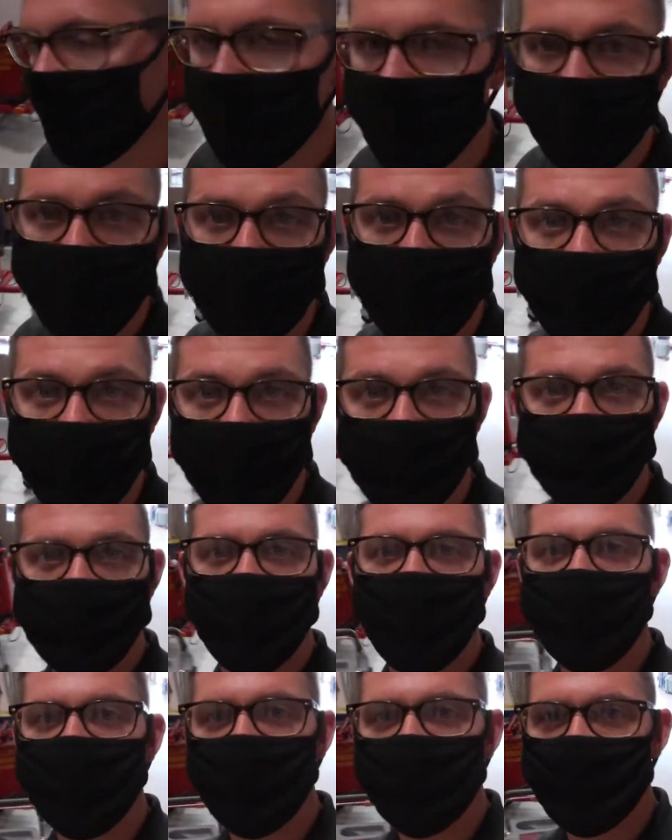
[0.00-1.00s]
and thought this
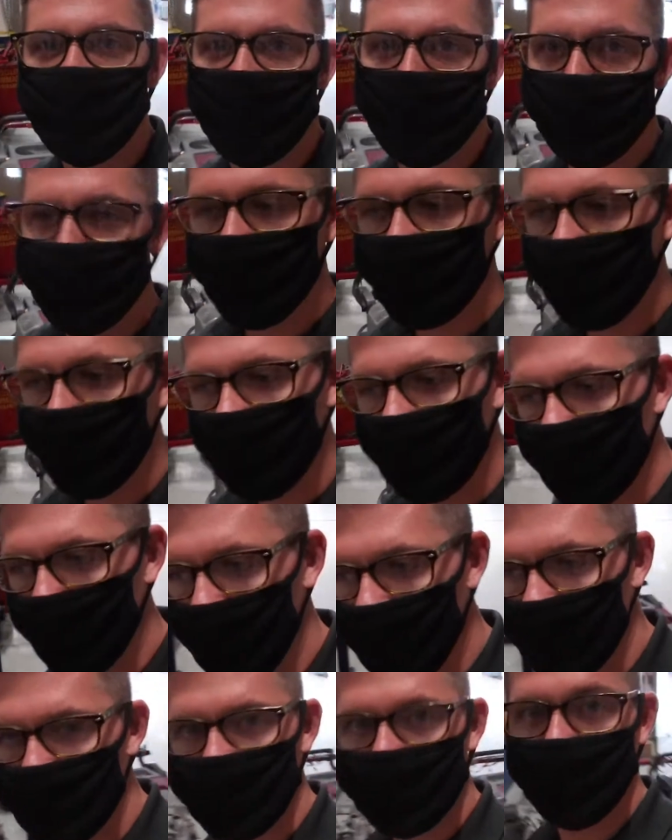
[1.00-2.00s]
would be a good time to talk
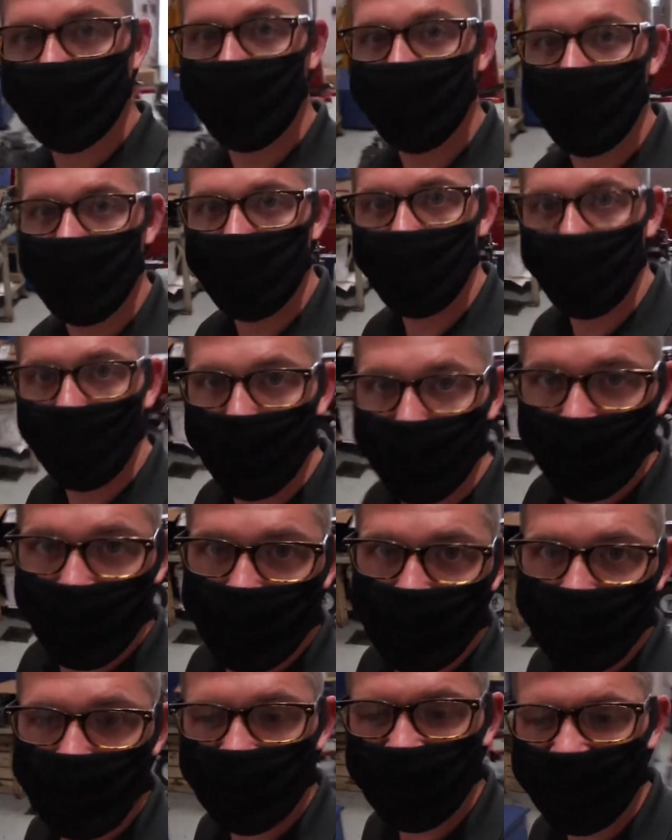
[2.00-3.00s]
about some of our
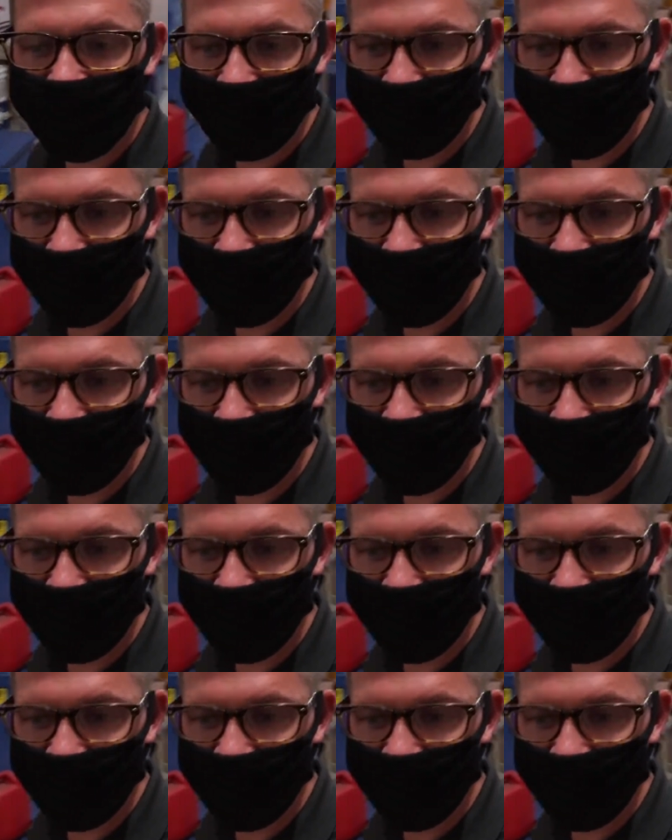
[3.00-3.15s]
equipment